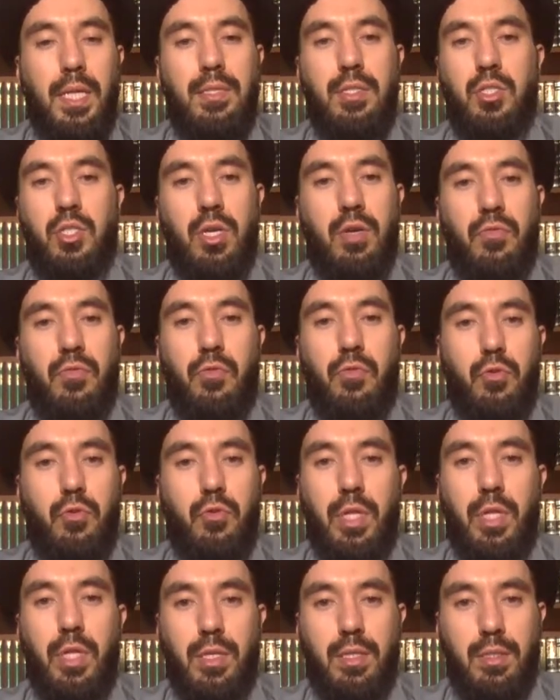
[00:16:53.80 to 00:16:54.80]
plenty of
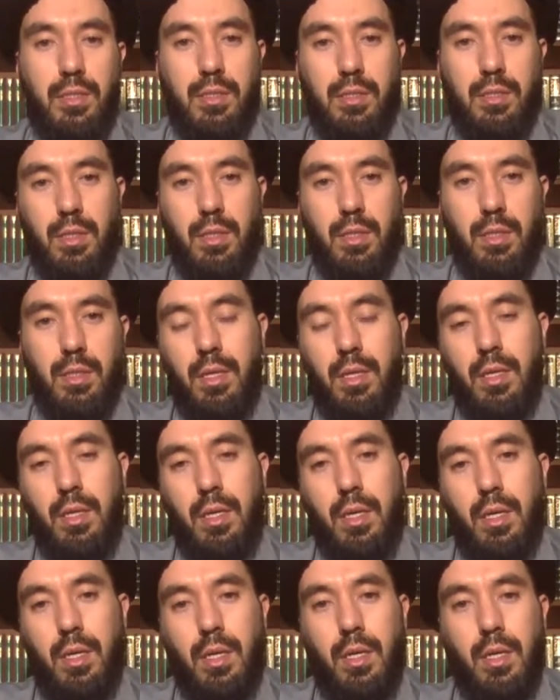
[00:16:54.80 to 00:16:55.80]
rulings
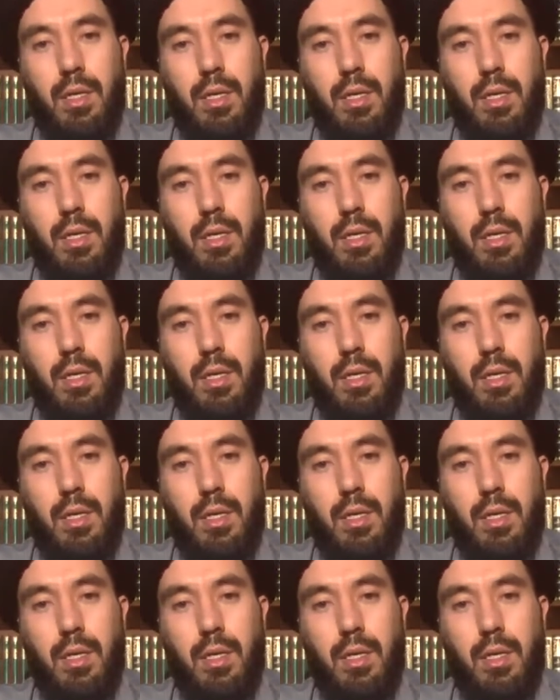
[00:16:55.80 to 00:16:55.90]
in